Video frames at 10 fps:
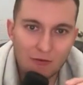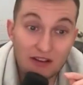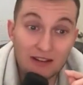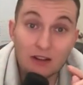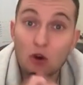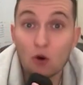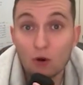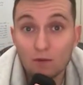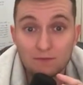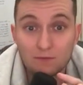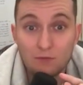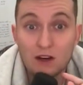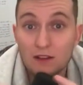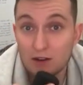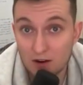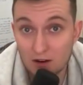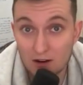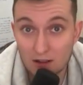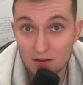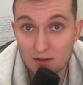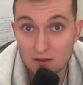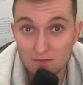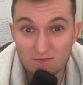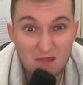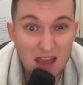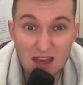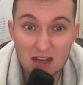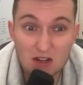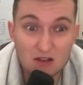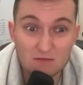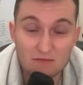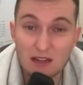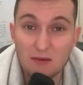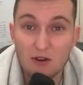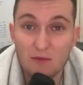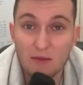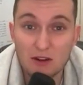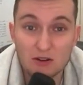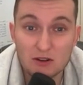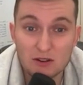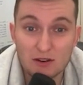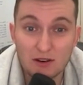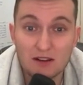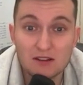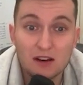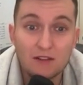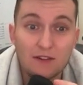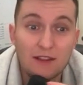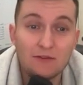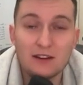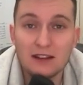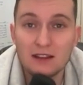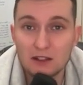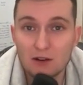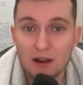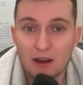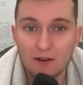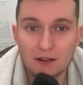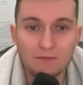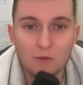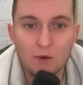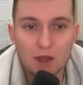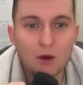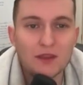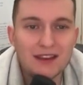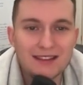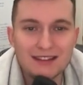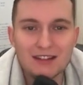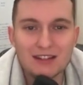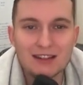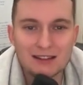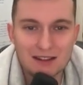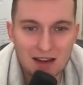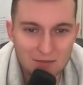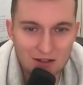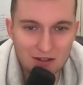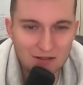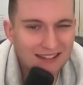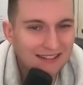We need the goal, we need the target audience, age, demo, interests, all kind of stuff. And then we need the tonality. Without these, it just doesn't come out